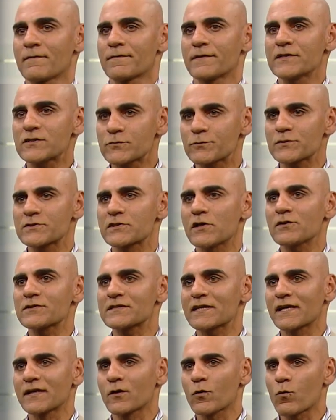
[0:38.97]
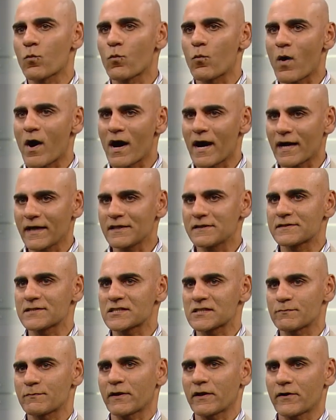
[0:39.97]
This results in a wide
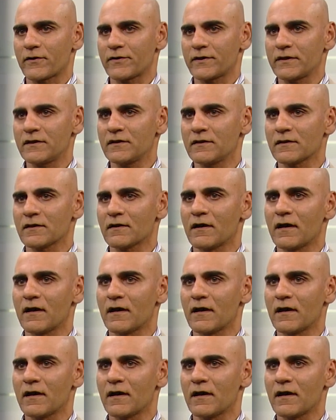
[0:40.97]
disparity